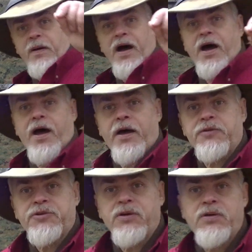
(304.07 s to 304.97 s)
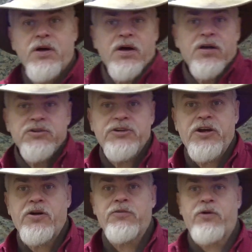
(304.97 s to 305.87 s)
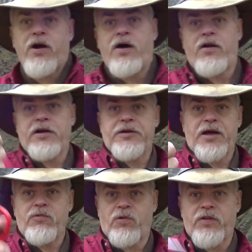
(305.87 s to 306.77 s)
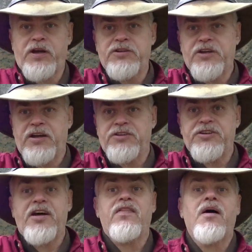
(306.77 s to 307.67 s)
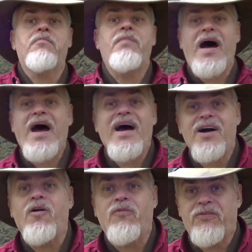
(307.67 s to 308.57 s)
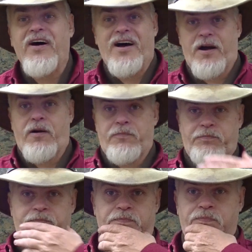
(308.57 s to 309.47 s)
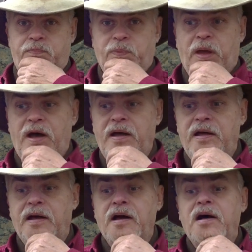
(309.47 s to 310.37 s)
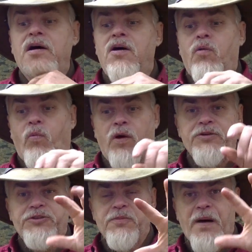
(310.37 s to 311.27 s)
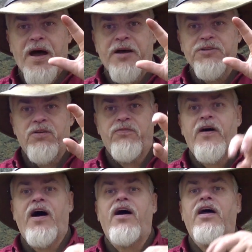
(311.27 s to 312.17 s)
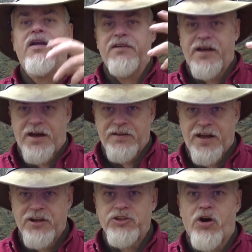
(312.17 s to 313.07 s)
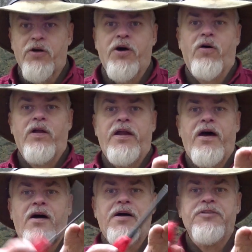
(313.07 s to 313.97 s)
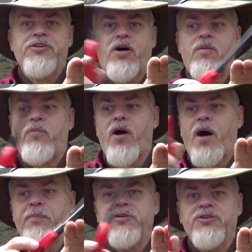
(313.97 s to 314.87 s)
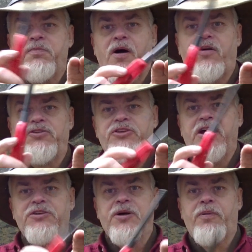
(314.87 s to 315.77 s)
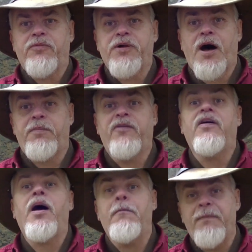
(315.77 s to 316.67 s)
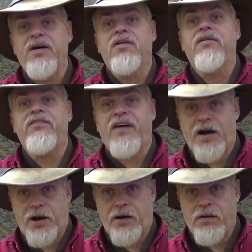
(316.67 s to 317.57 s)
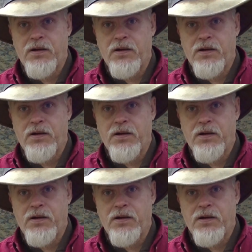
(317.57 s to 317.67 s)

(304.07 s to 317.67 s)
bags, sit it on the ground, and take one of these and set the bag on fire. Okay? Once the bag's on fire, it'll ignite that charcoal, and now I can start propping small sticks up on top of it and build a fire